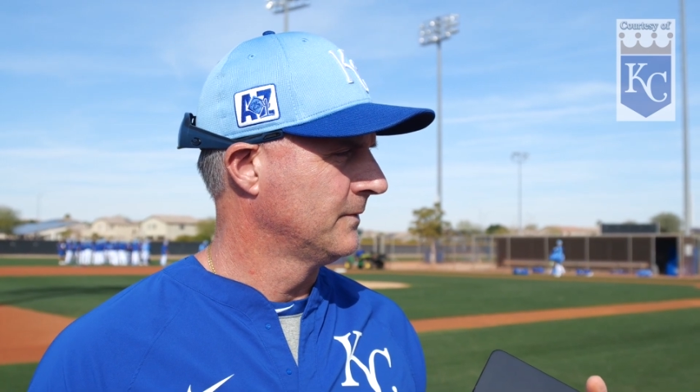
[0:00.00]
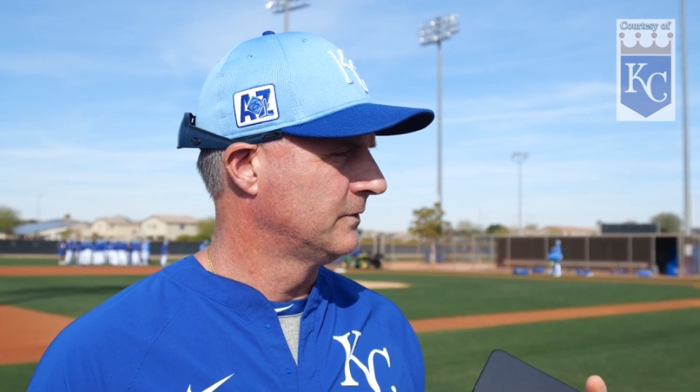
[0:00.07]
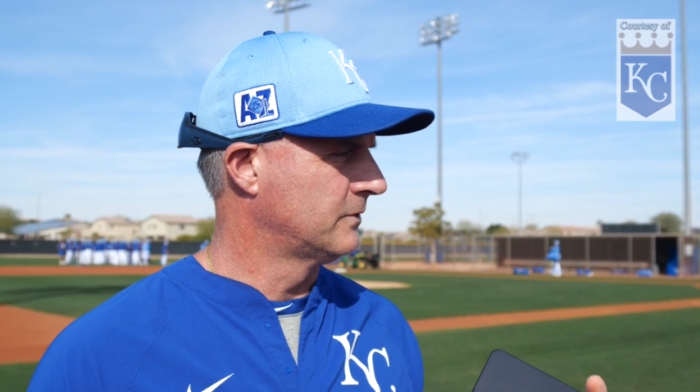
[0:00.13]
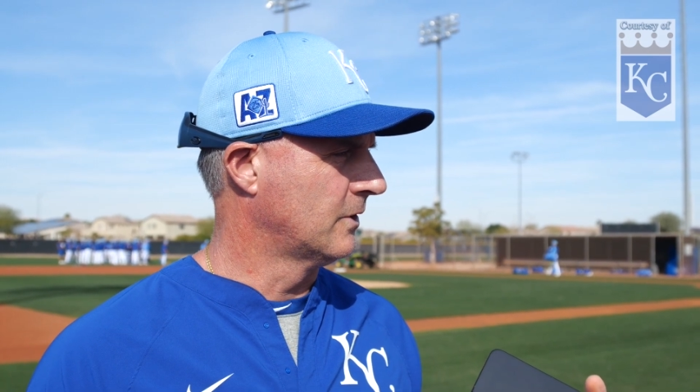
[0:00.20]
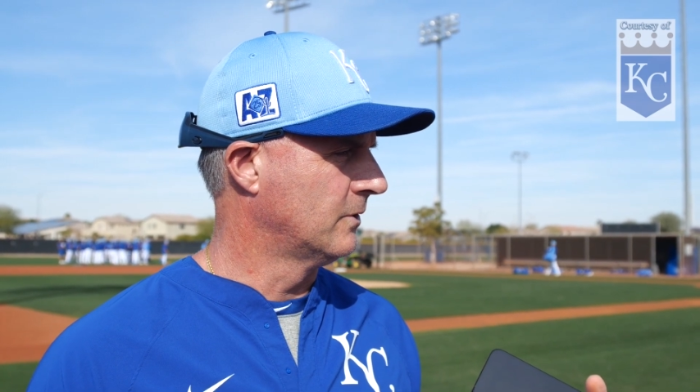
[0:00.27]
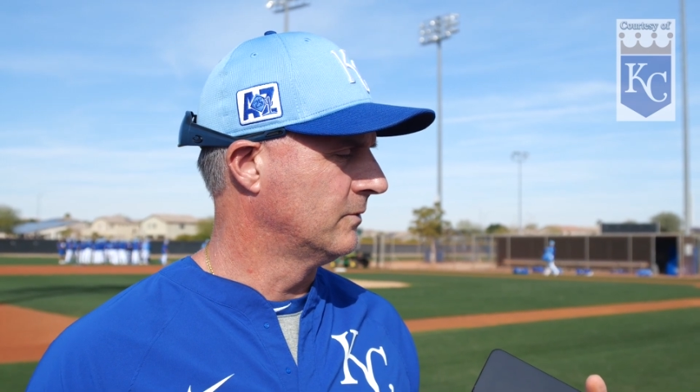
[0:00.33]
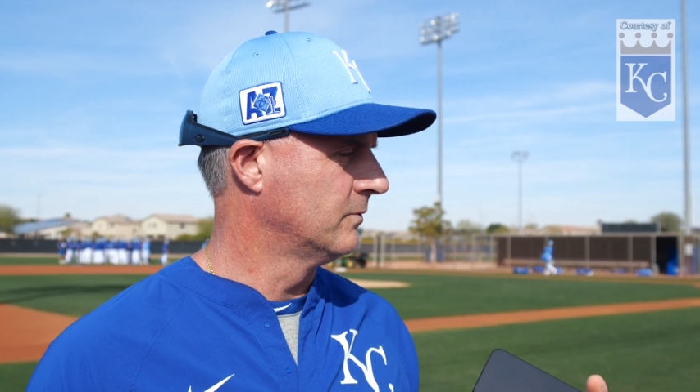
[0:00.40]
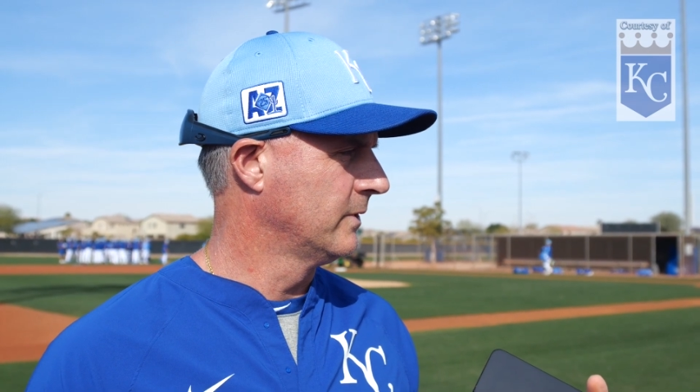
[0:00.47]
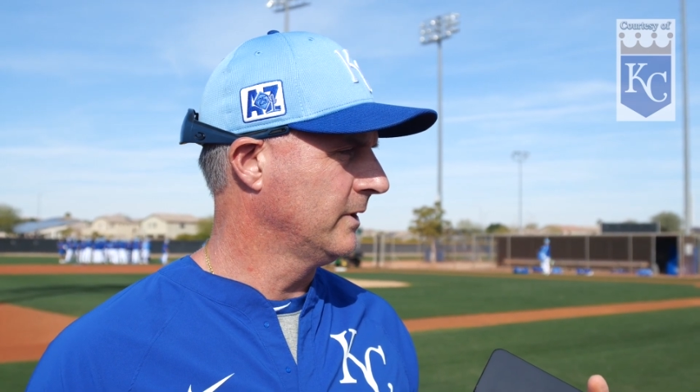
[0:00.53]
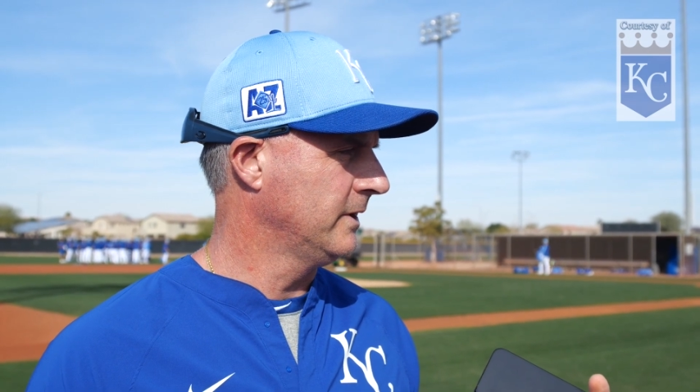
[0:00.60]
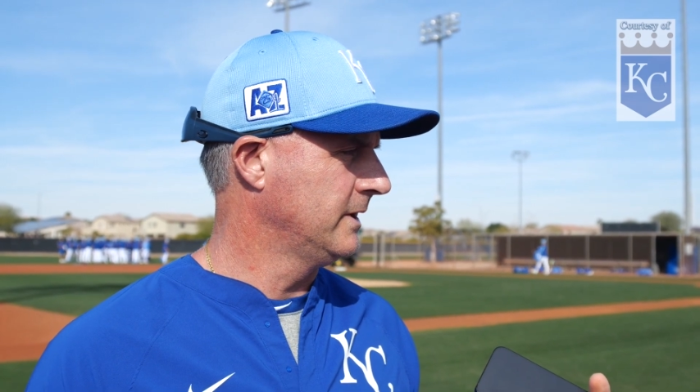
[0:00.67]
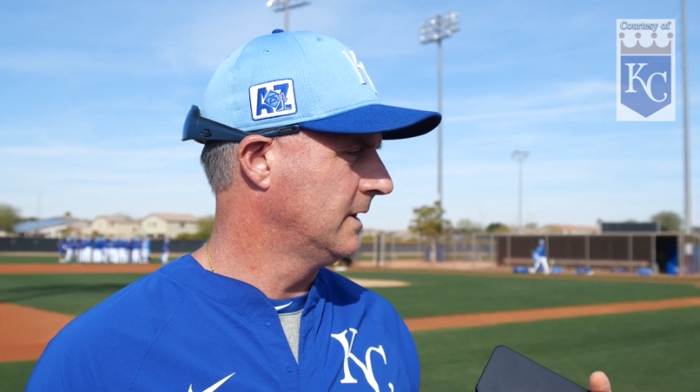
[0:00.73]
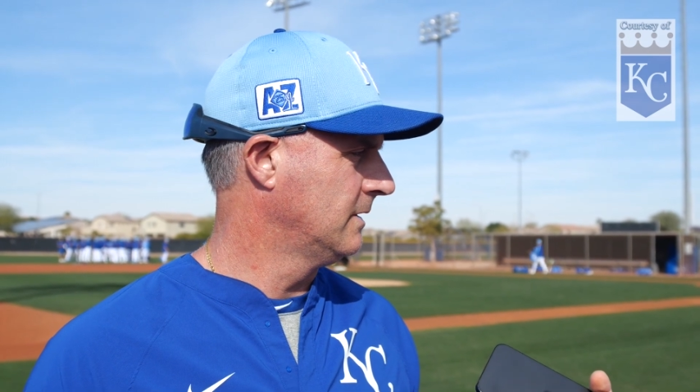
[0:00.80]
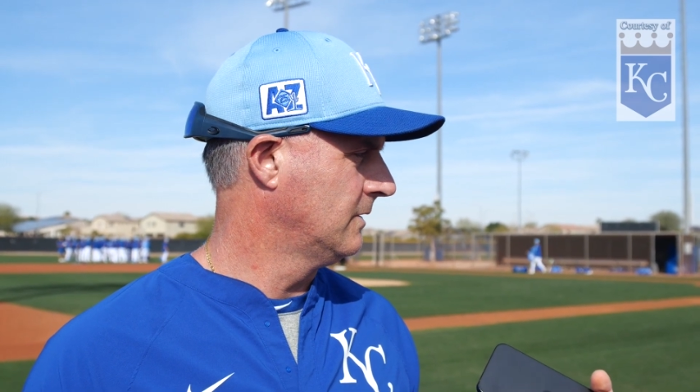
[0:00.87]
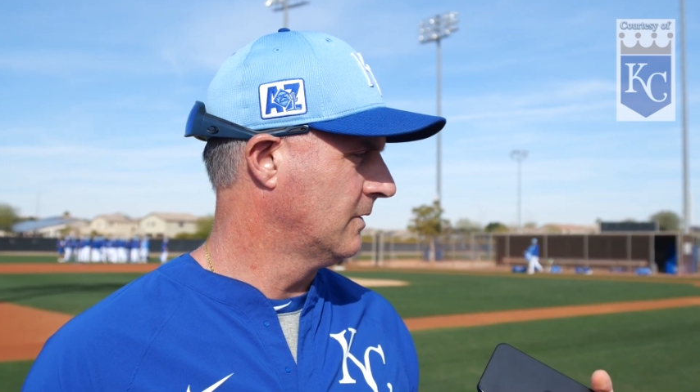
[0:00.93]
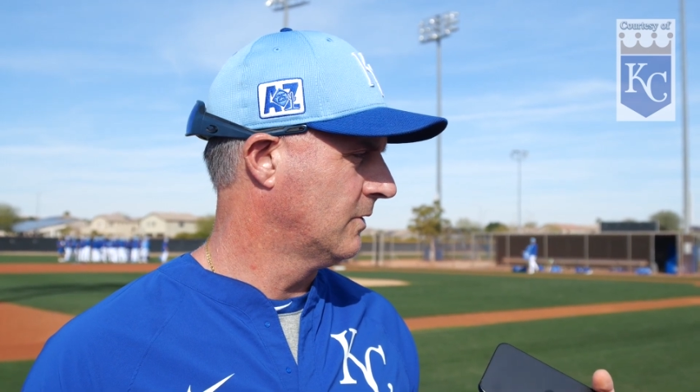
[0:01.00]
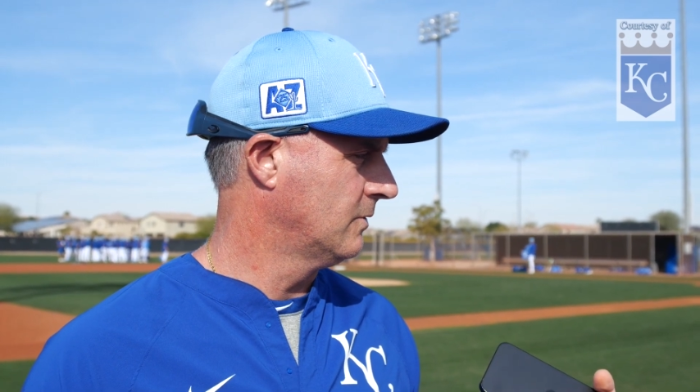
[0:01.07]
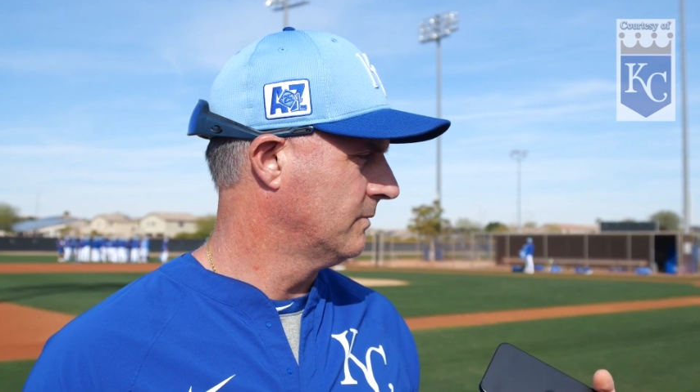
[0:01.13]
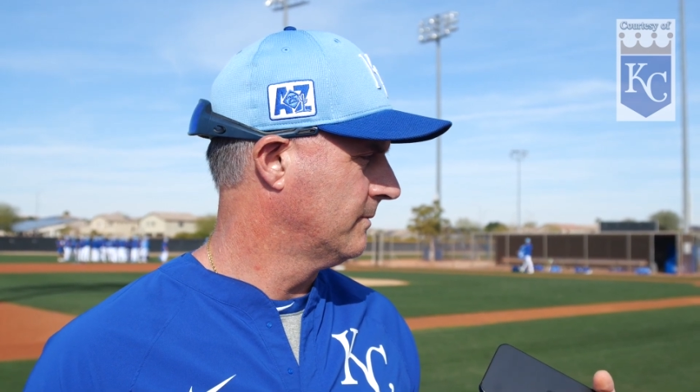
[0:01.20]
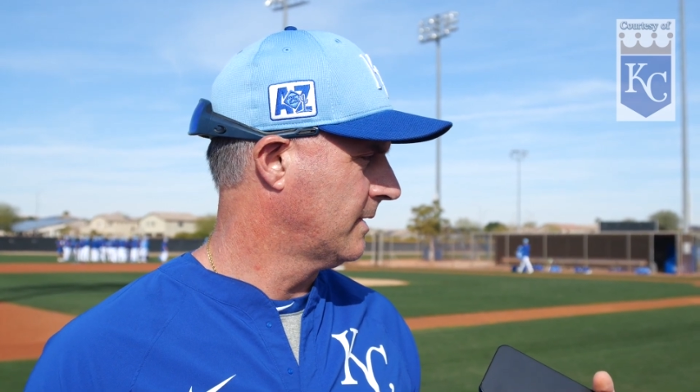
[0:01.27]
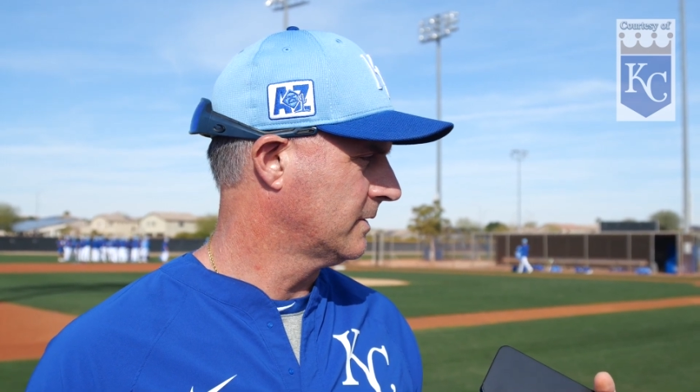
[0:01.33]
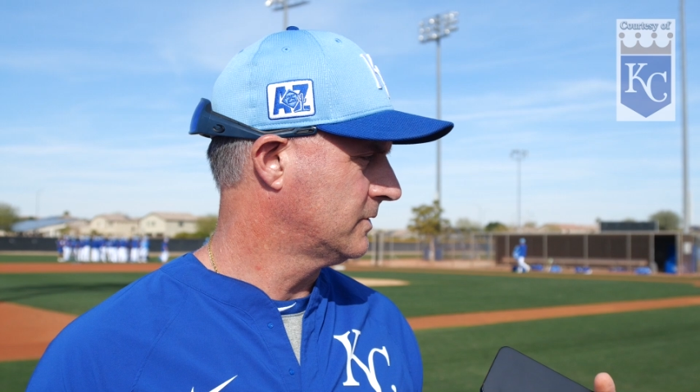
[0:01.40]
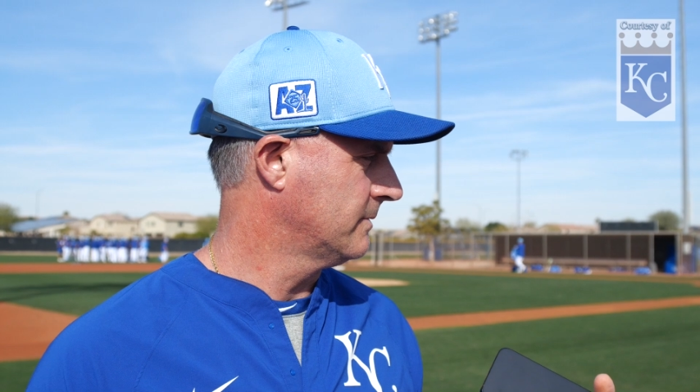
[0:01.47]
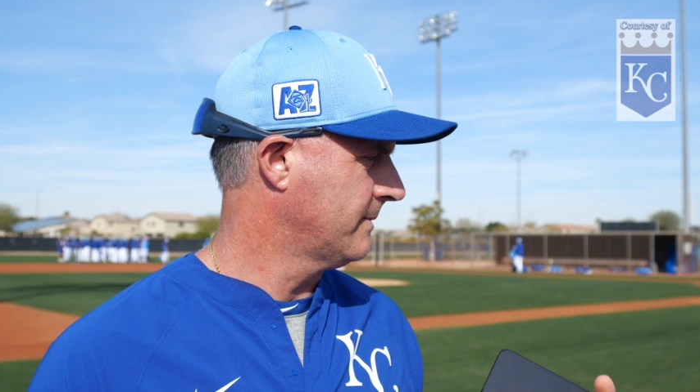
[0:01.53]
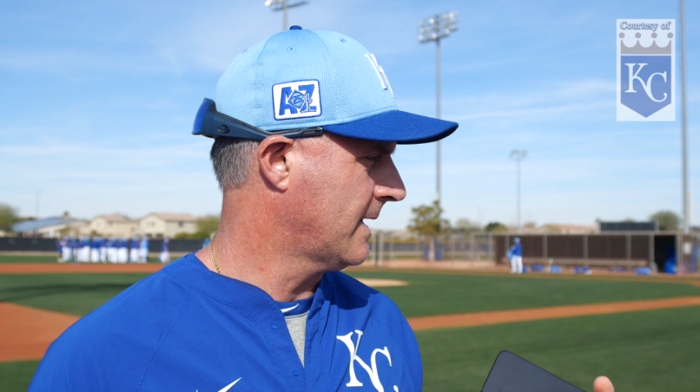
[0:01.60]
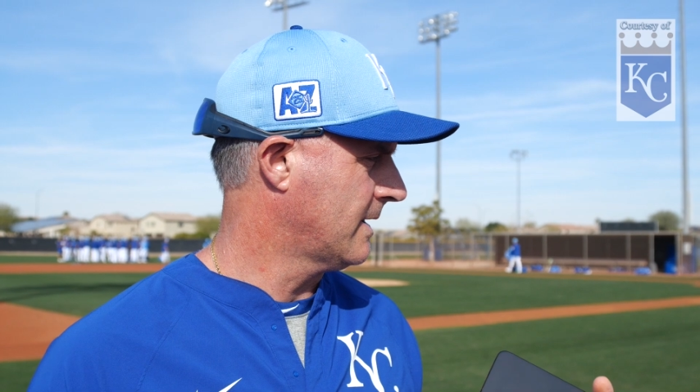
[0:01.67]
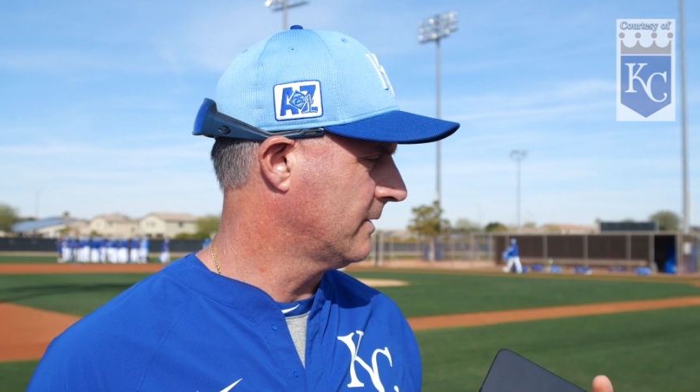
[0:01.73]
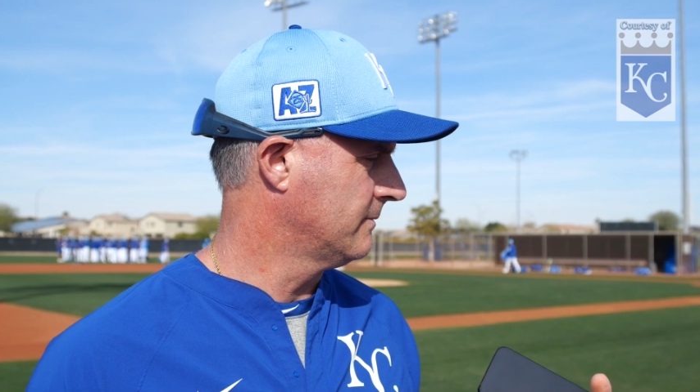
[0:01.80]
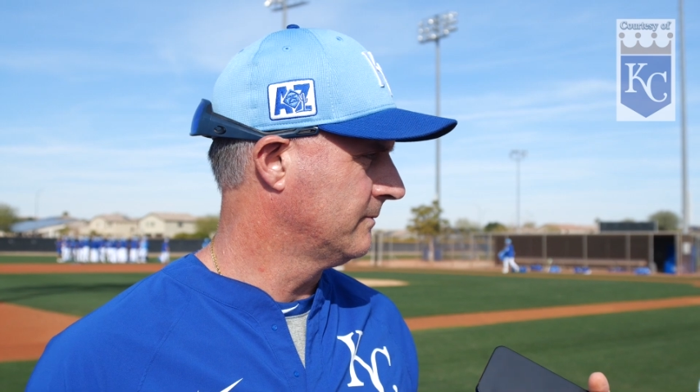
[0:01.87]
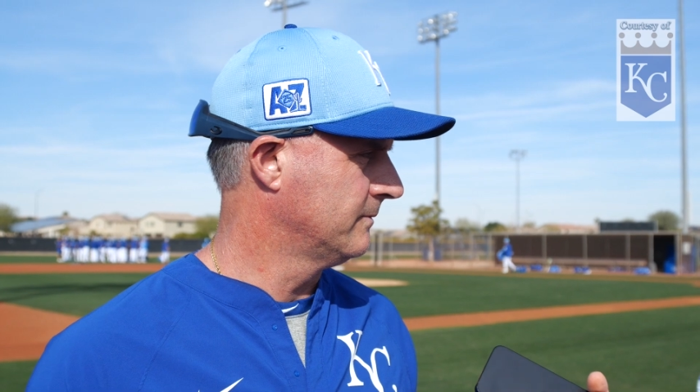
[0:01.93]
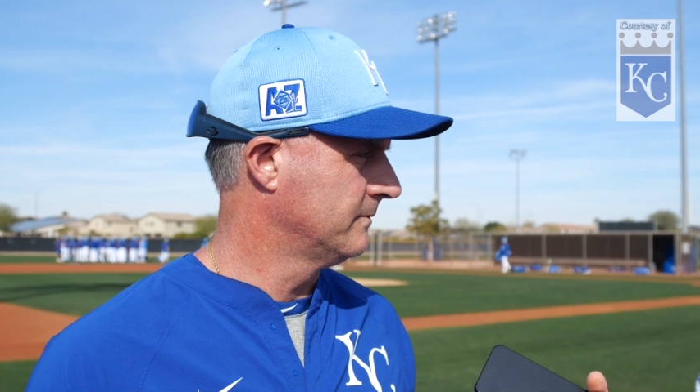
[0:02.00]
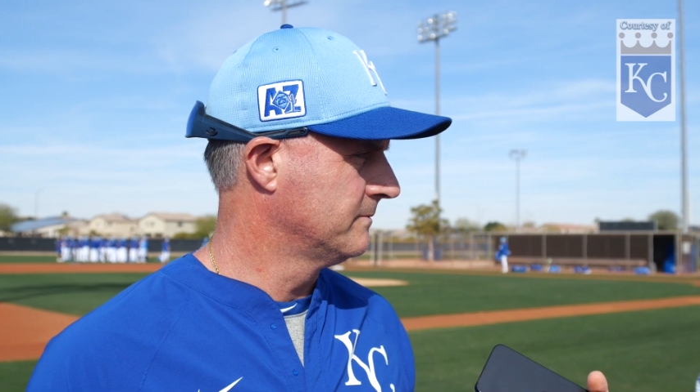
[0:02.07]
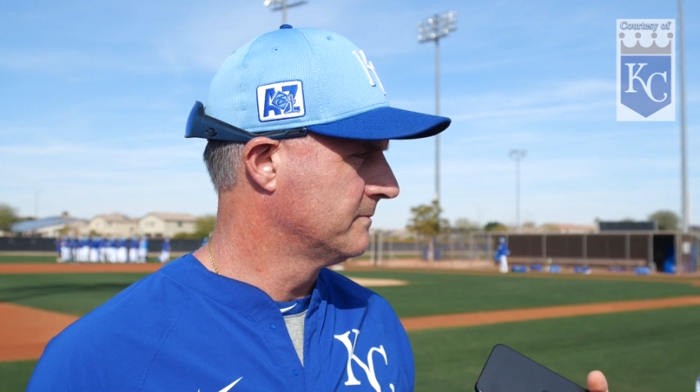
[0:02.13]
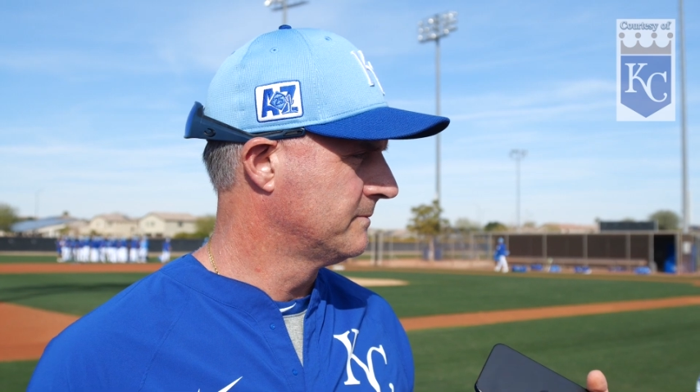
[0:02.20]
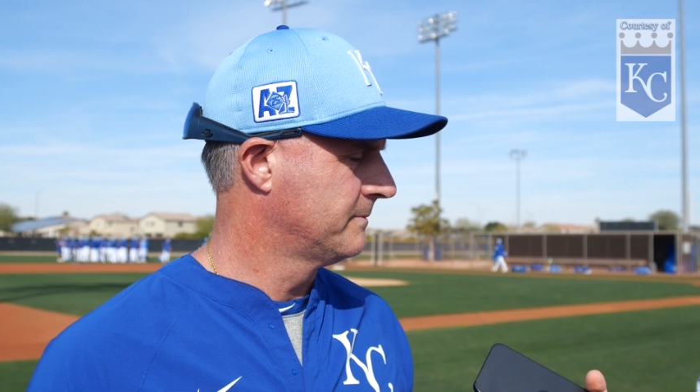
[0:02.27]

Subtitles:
So really didn't know much about him